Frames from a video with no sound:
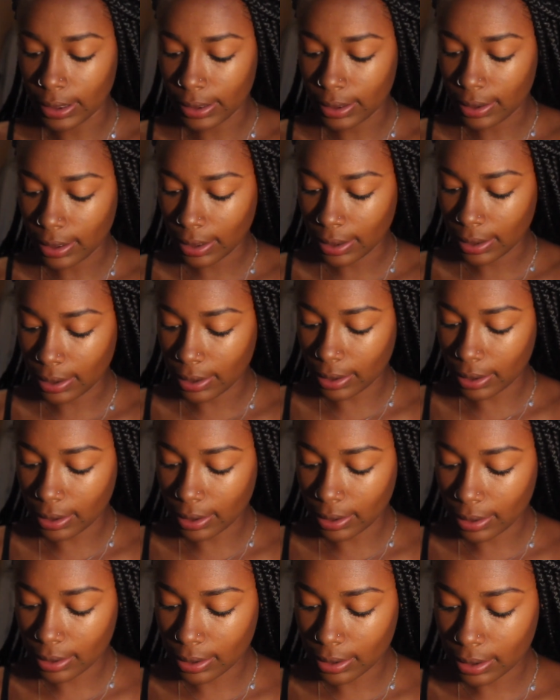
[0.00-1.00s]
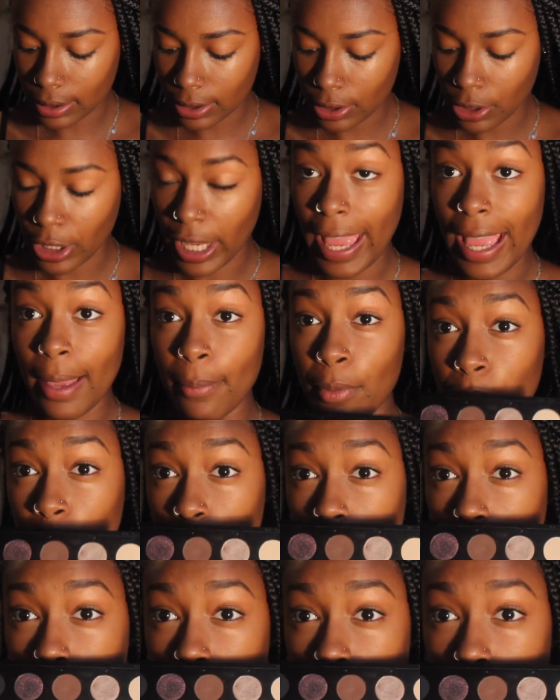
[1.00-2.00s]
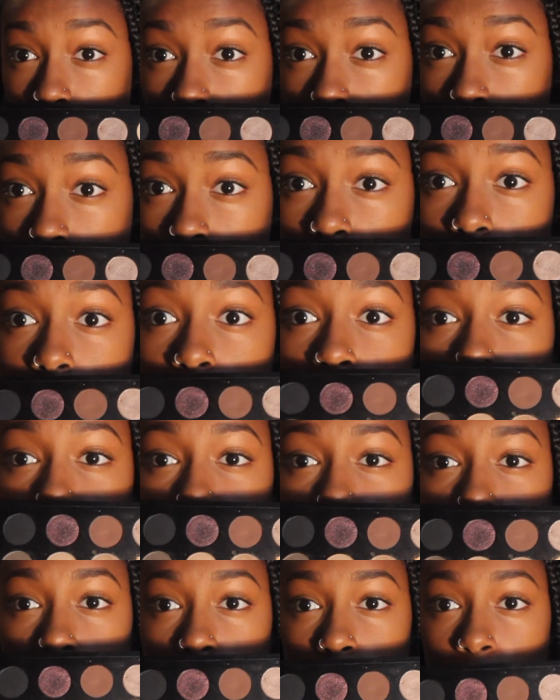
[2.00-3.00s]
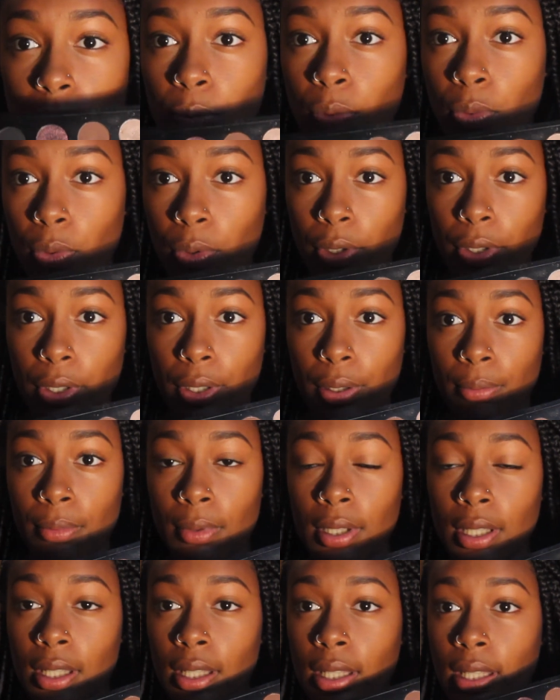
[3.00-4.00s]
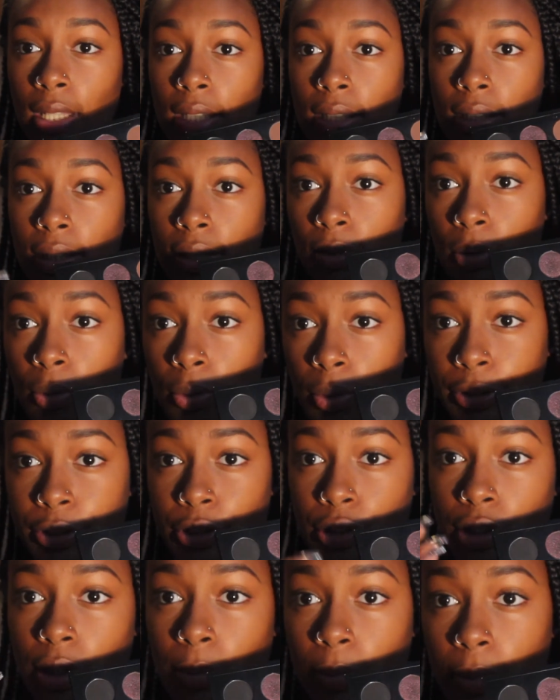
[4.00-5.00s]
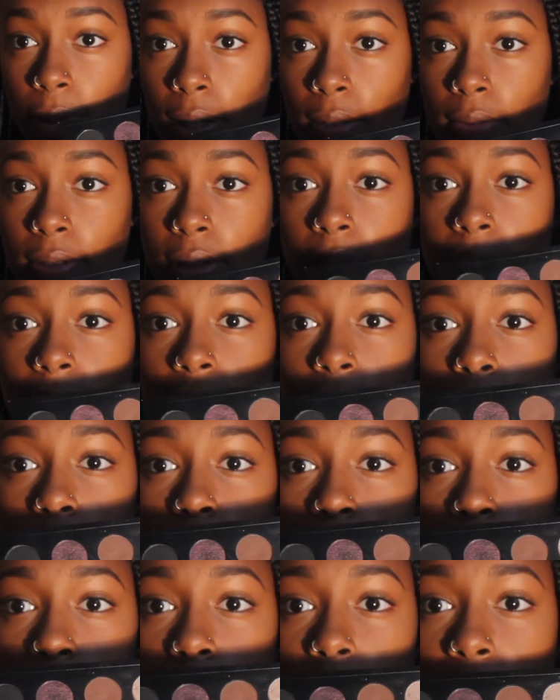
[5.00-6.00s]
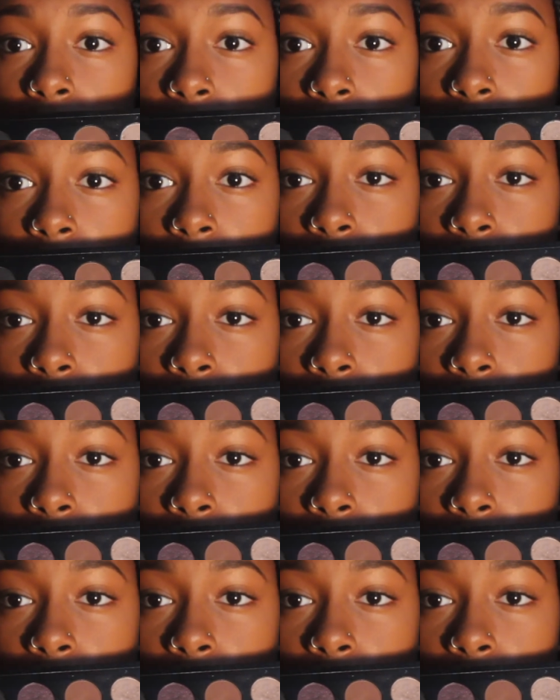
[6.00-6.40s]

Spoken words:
It's a camel kind of color. It's like a warm orangey brown color, and